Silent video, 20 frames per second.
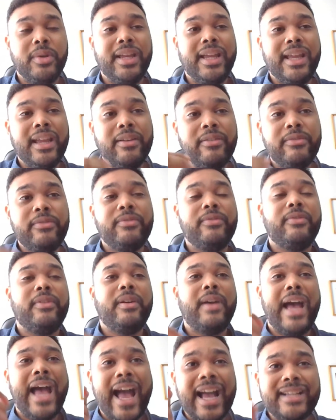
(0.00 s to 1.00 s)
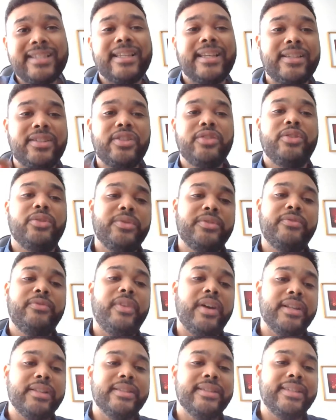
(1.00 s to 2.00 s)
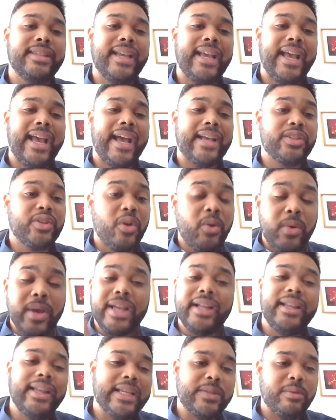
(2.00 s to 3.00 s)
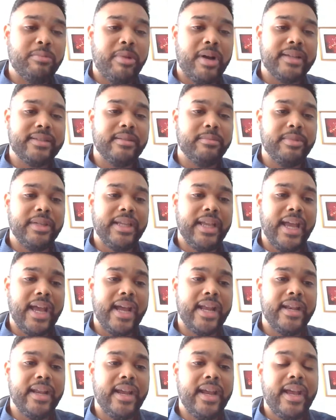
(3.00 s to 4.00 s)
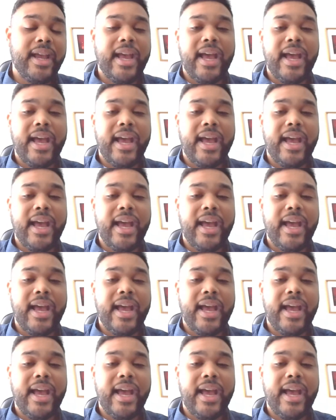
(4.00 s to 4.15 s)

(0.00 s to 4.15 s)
give access to those funds as quickly as we possibly can.